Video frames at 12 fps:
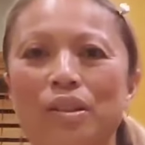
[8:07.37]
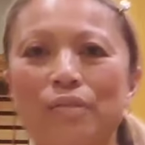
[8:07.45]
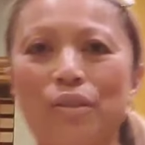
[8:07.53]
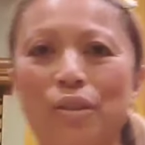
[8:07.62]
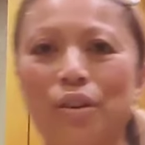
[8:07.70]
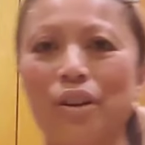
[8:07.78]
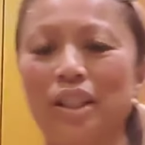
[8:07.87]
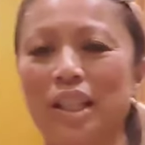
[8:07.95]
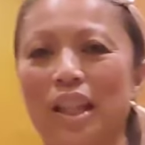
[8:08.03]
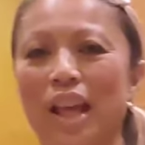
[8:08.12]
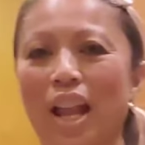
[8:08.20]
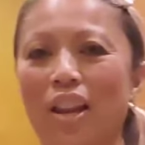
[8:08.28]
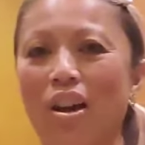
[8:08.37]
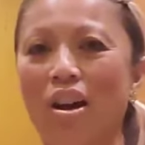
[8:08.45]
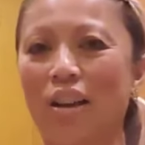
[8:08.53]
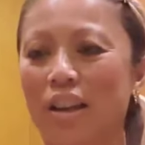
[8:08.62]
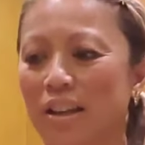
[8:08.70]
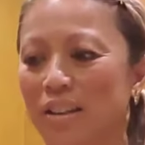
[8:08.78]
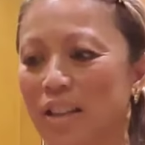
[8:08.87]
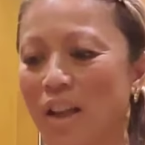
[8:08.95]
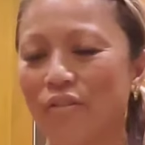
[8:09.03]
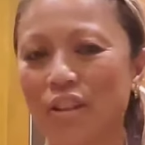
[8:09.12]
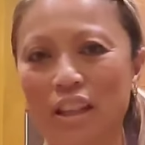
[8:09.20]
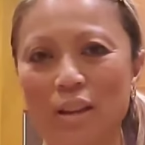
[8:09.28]
if you cooked it that long, it'll
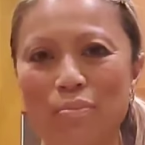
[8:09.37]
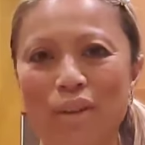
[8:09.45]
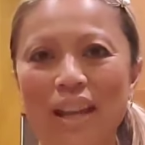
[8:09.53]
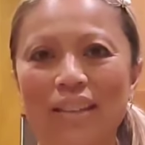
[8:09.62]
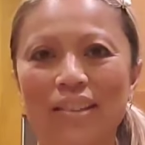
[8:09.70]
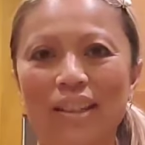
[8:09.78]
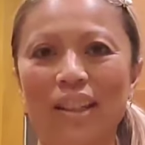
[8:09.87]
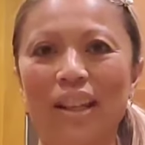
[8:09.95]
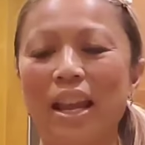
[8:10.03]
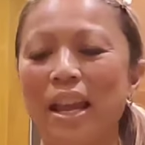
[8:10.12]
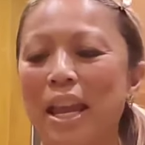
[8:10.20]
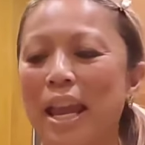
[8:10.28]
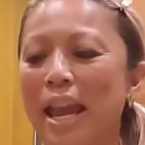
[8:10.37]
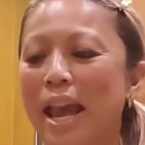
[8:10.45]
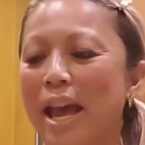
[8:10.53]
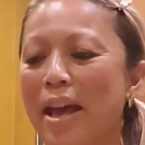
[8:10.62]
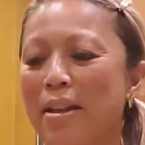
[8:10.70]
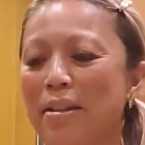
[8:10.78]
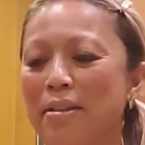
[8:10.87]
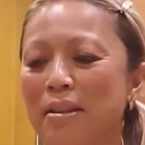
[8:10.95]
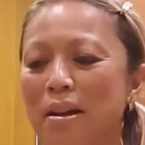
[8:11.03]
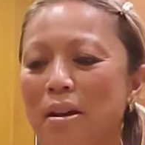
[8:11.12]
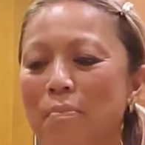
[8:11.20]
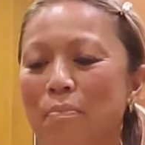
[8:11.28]
definitely braise it and
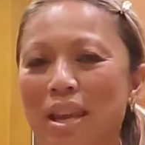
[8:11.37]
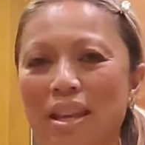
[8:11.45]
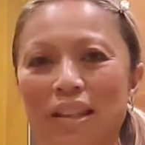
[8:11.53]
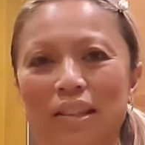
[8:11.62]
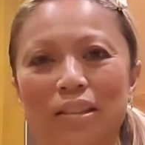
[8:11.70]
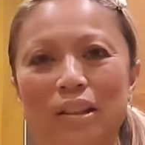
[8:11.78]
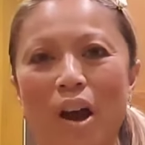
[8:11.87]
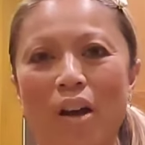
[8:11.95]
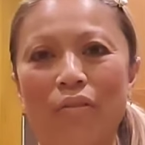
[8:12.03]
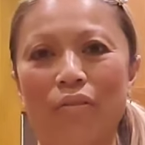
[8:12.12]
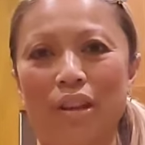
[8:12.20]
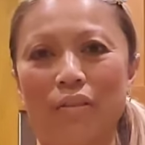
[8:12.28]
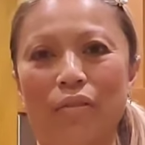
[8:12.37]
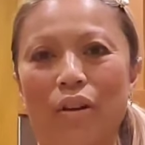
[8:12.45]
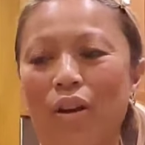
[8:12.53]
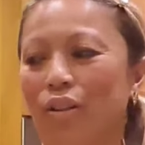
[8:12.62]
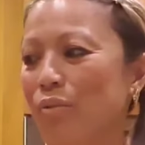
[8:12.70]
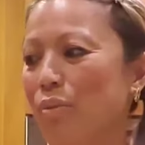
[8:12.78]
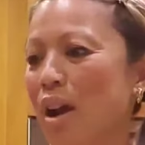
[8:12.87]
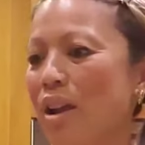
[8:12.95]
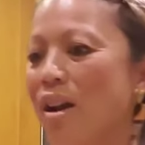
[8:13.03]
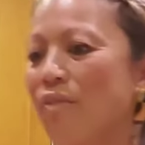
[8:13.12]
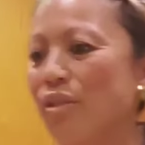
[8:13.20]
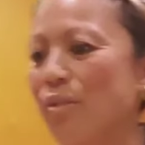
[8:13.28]
make it soft. It falls right off the